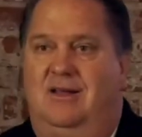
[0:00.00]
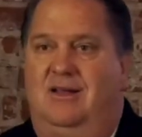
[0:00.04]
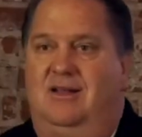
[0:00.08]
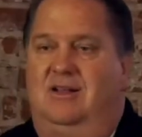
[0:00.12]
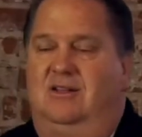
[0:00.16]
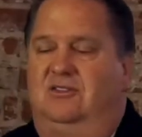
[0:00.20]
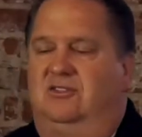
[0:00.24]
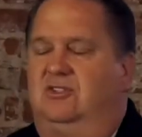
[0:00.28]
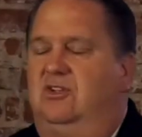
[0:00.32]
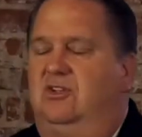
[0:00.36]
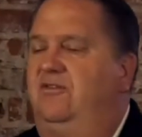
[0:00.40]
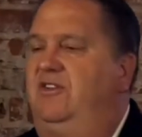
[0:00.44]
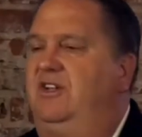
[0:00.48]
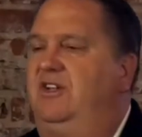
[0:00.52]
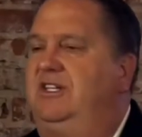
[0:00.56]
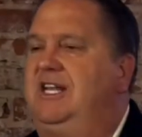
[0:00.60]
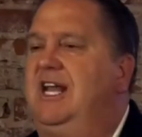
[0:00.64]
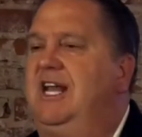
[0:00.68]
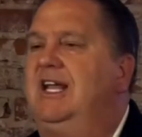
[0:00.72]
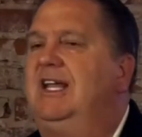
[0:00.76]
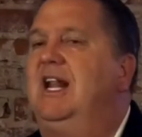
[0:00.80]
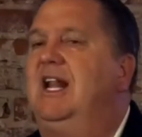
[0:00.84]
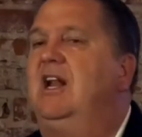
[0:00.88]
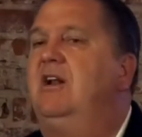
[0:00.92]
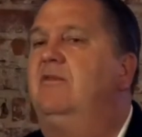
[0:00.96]
So if you
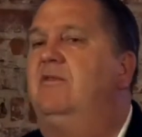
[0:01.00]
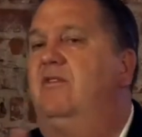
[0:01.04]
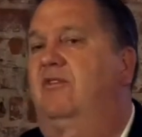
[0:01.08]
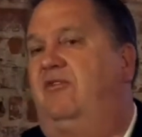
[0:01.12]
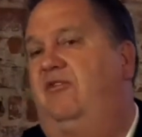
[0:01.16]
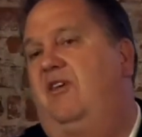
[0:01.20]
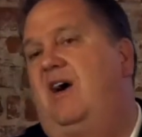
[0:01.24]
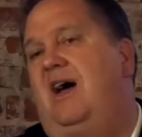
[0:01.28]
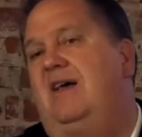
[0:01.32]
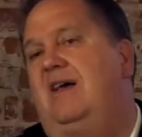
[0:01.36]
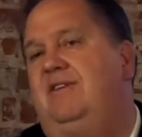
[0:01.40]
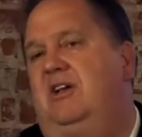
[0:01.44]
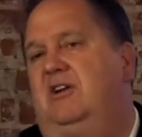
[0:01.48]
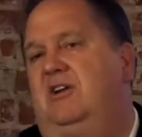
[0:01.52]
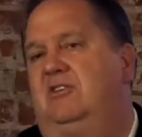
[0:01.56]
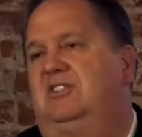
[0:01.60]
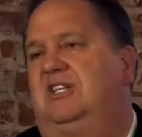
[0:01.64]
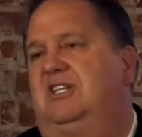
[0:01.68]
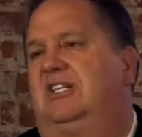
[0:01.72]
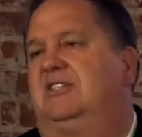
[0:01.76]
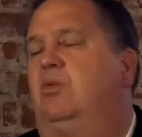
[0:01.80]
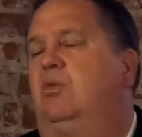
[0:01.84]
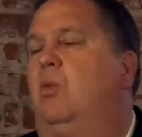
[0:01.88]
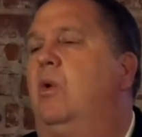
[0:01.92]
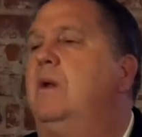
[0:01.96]
take it over 5 years,
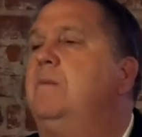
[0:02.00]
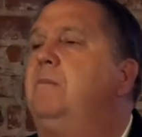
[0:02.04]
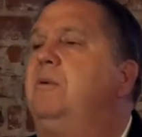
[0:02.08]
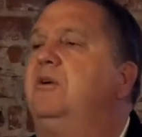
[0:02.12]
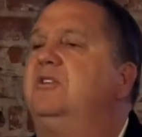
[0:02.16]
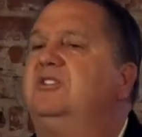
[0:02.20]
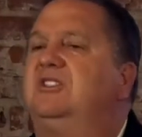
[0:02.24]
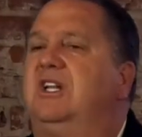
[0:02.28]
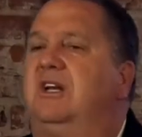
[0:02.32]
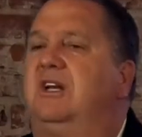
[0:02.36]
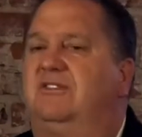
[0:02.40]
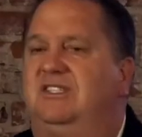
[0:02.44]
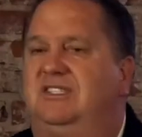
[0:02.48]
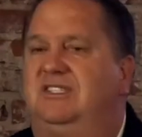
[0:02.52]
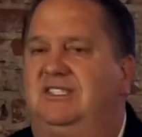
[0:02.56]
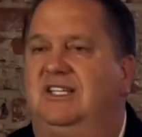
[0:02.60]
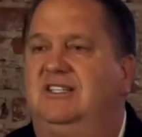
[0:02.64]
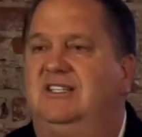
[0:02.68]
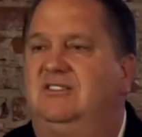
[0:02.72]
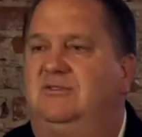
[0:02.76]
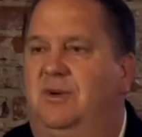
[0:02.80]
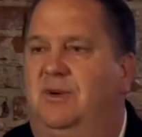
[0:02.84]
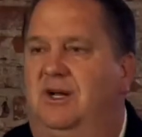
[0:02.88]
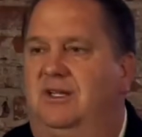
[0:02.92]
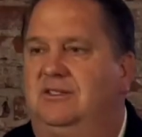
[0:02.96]
that's 1 person every
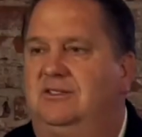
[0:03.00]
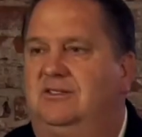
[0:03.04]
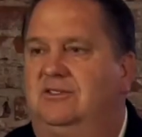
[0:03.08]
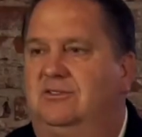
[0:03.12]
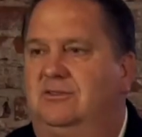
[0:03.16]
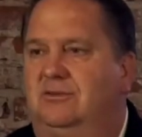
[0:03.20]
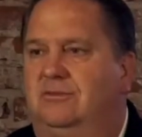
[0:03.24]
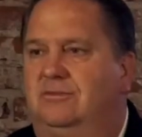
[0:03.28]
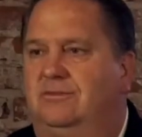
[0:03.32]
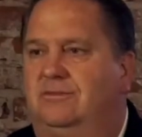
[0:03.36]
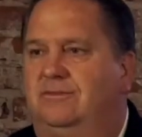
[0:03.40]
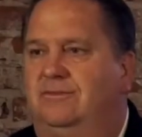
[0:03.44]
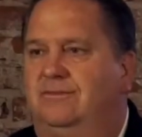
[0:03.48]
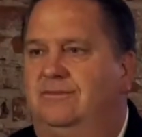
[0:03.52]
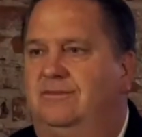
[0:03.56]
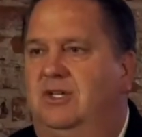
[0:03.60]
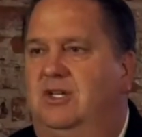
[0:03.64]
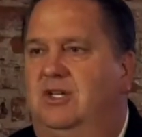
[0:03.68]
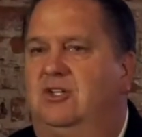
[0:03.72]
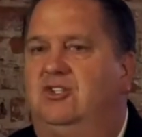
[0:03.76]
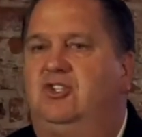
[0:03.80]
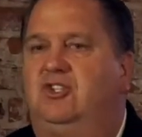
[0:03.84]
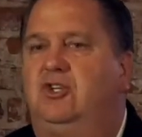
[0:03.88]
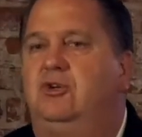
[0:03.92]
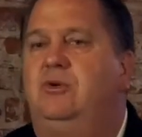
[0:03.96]
6 months,
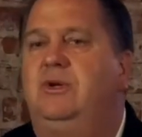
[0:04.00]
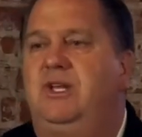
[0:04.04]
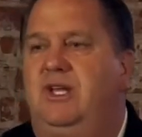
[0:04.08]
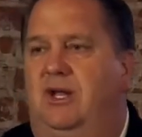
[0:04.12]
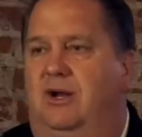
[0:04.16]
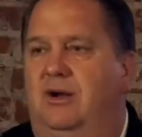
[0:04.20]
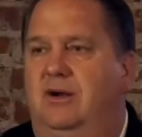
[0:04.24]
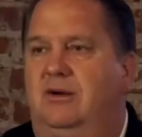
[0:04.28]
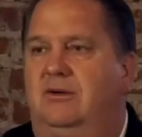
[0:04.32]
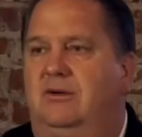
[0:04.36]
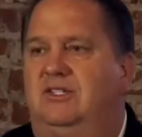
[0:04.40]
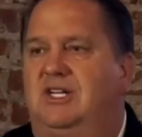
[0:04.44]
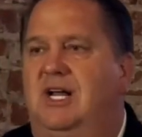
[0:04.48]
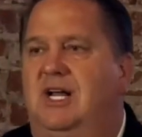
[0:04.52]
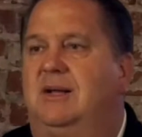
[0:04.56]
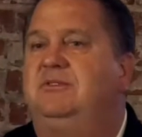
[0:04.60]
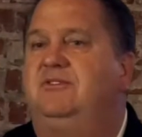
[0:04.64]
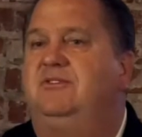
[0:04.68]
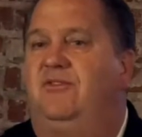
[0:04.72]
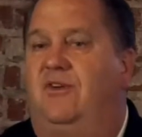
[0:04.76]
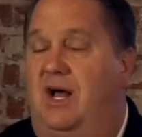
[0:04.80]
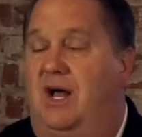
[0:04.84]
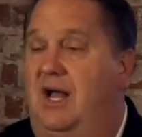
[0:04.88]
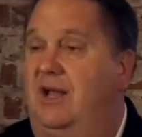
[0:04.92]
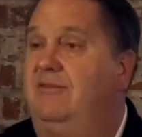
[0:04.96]
2 a year, times
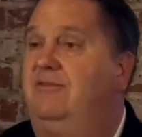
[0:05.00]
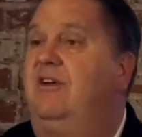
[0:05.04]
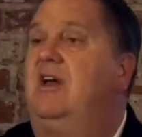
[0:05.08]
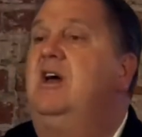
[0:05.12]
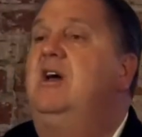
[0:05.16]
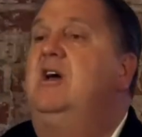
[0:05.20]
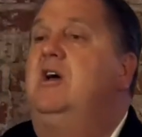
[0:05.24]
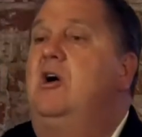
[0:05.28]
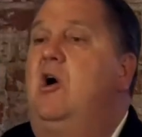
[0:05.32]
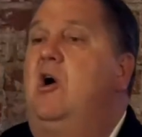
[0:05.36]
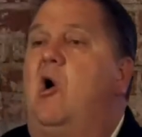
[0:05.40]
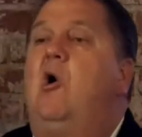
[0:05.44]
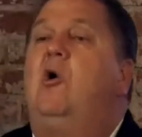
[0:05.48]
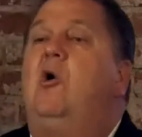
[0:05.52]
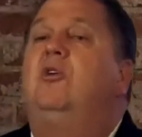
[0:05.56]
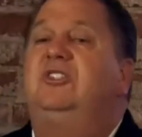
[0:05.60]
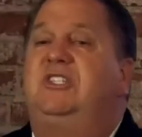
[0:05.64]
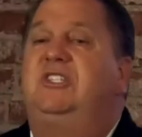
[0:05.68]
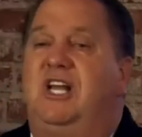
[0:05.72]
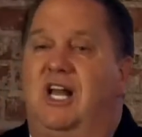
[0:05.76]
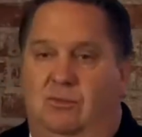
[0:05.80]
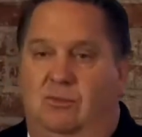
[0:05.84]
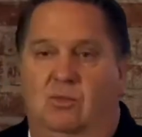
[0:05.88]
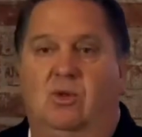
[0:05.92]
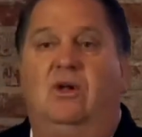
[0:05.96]
5, all
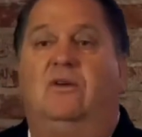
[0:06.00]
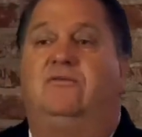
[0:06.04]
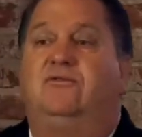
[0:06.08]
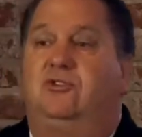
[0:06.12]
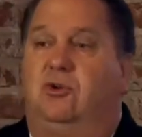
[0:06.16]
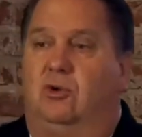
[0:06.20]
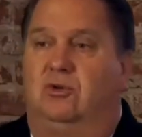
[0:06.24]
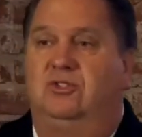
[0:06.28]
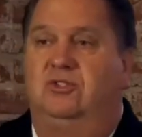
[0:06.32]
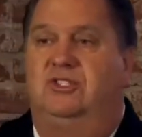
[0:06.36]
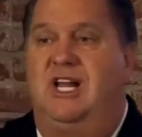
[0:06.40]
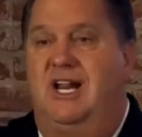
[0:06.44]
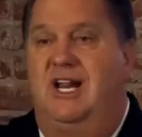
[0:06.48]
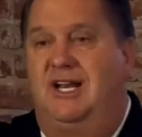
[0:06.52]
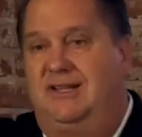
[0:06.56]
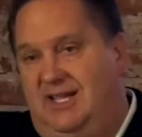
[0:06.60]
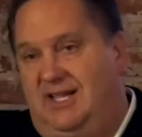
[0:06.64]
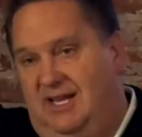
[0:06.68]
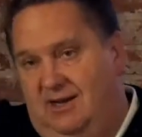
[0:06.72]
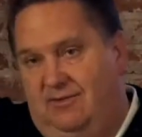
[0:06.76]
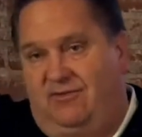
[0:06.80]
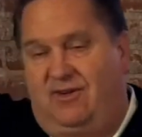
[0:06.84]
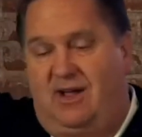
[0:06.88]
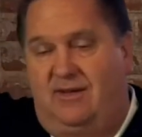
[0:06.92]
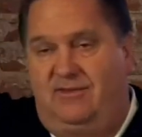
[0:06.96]
10 will have told 10 at the end
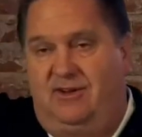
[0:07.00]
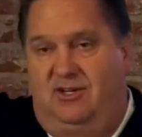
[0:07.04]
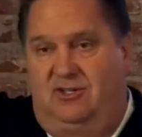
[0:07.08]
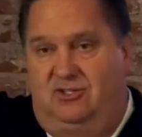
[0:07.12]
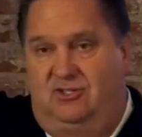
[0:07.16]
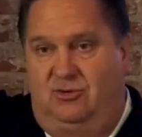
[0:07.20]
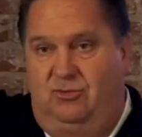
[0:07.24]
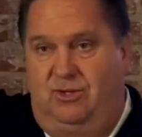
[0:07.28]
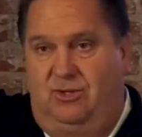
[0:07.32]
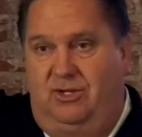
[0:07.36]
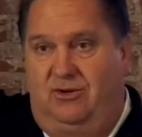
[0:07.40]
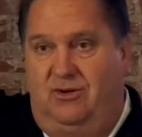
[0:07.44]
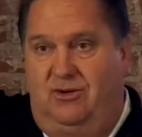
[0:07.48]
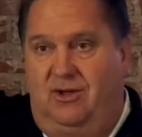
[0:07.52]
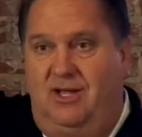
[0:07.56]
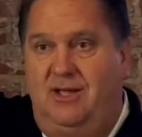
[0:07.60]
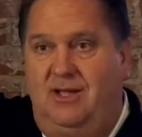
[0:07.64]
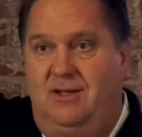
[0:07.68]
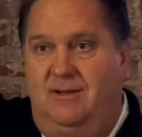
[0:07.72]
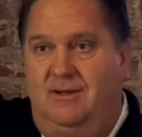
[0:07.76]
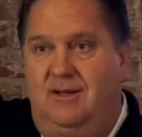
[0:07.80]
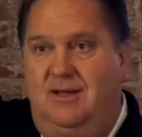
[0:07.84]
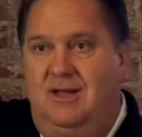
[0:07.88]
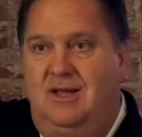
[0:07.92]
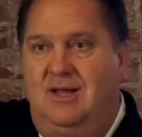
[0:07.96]
of 5 years. Do we agree?
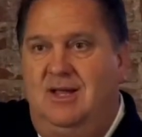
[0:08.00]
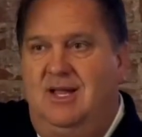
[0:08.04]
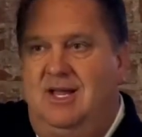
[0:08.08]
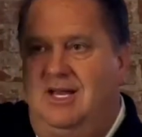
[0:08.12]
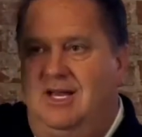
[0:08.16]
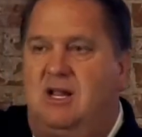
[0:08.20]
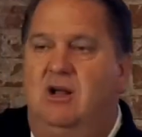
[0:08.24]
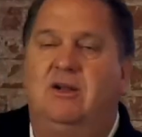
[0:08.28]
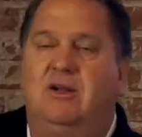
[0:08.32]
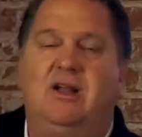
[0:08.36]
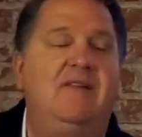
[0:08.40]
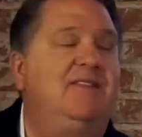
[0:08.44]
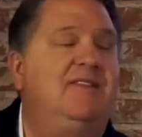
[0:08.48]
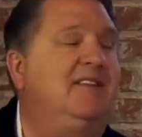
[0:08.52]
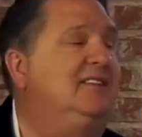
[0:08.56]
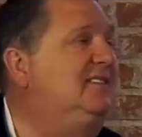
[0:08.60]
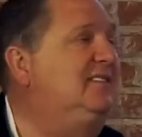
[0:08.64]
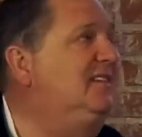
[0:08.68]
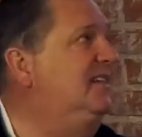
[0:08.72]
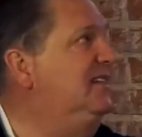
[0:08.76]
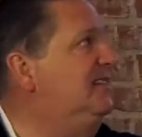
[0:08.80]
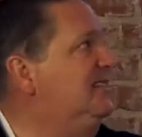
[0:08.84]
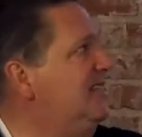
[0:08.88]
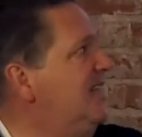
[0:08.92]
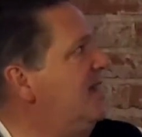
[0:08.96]
Now again, this is an
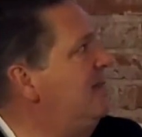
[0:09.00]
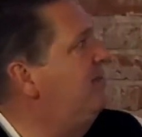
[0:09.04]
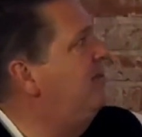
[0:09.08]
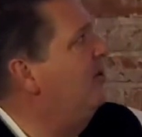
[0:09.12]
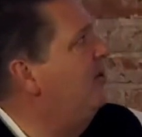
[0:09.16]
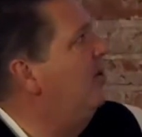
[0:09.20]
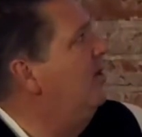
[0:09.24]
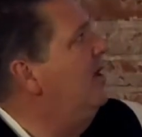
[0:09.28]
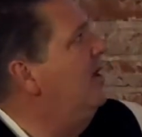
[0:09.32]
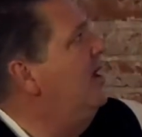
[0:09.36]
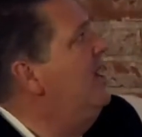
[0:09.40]
example.